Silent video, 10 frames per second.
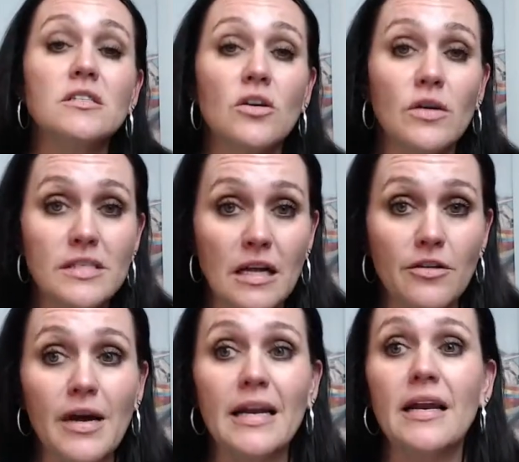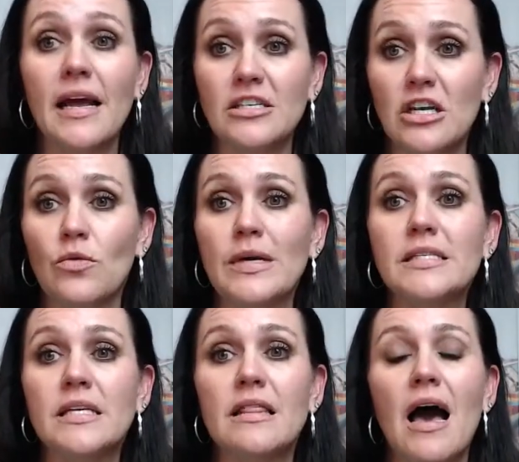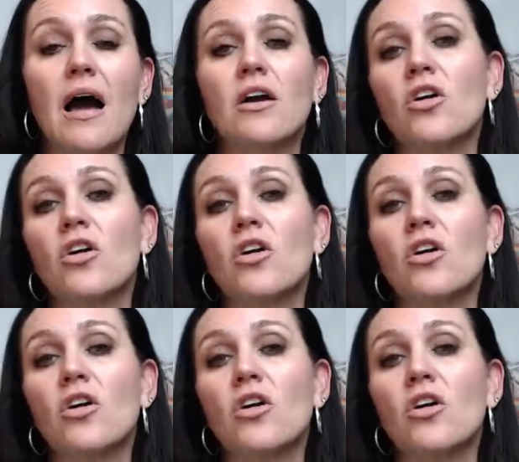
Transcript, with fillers: so accelerated aging, we see that.